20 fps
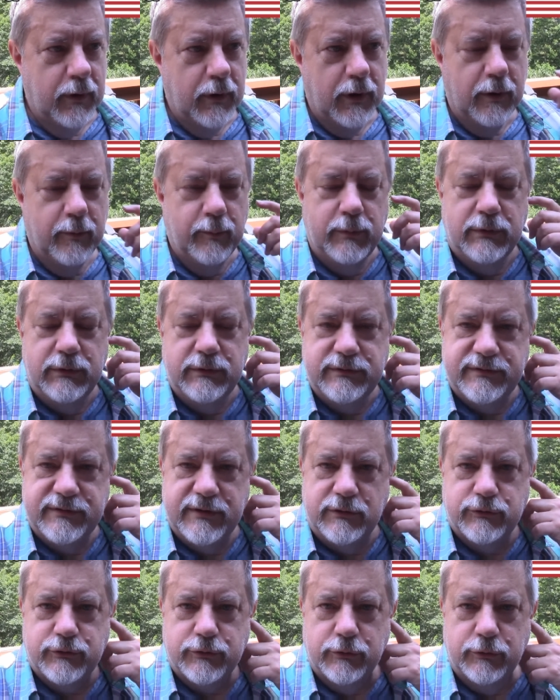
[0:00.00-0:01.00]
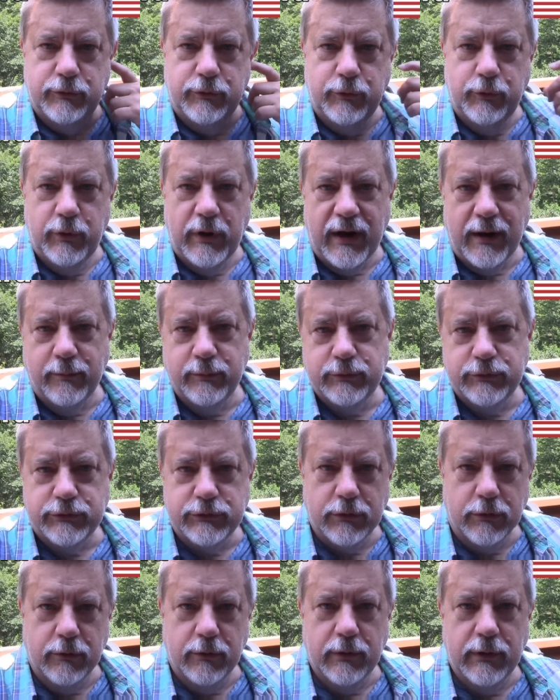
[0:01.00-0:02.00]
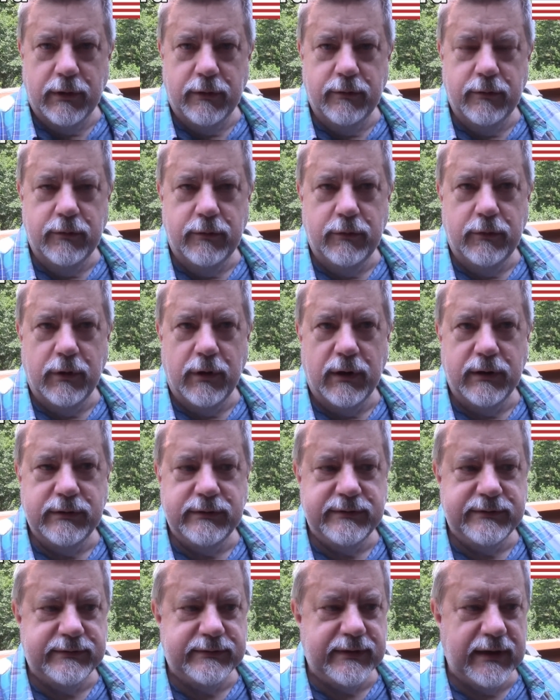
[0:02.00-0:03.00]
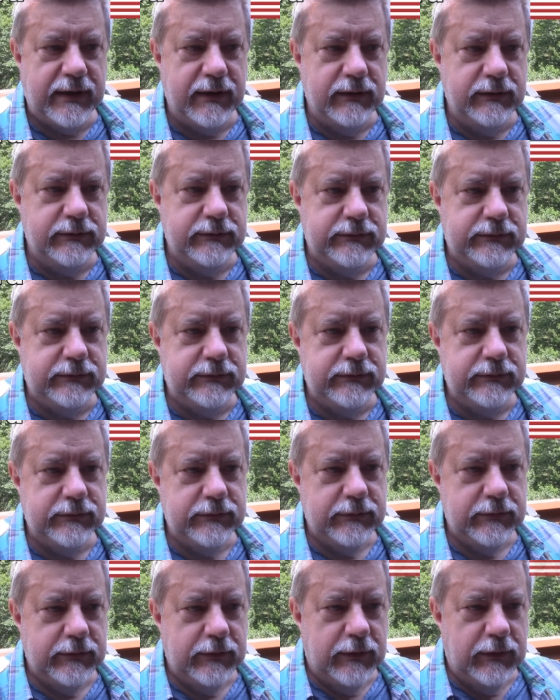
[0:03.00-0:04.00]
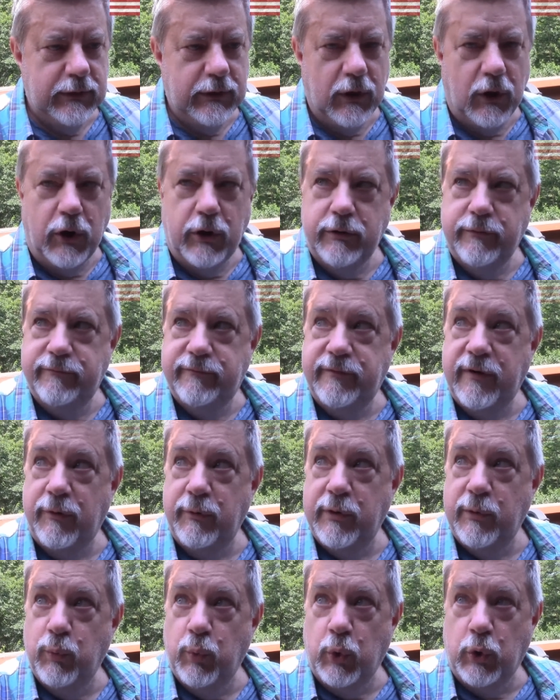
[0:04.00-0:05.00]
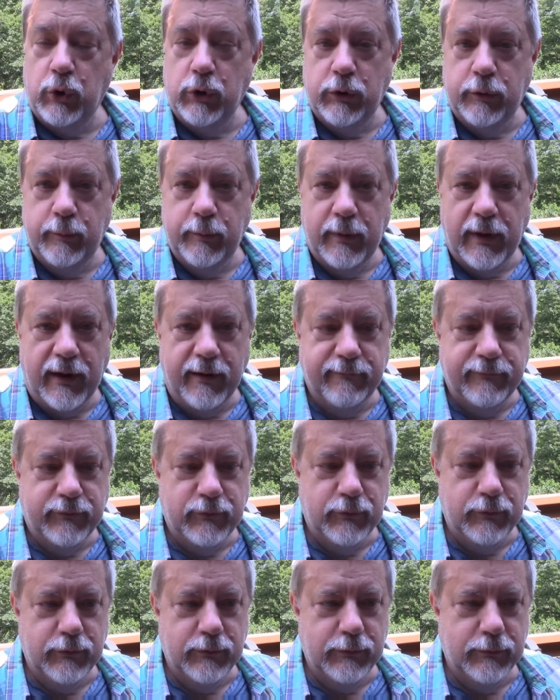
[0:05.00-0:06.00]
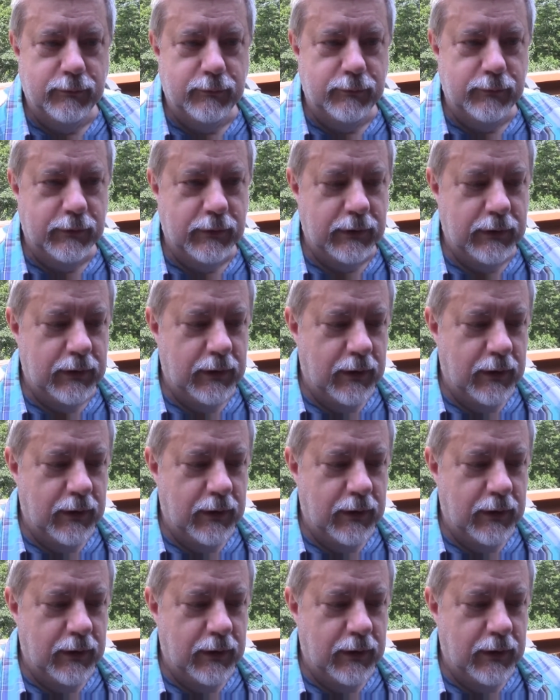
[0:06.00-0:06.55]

I'm in central New Hampshire in the United States on a very warm afternoon.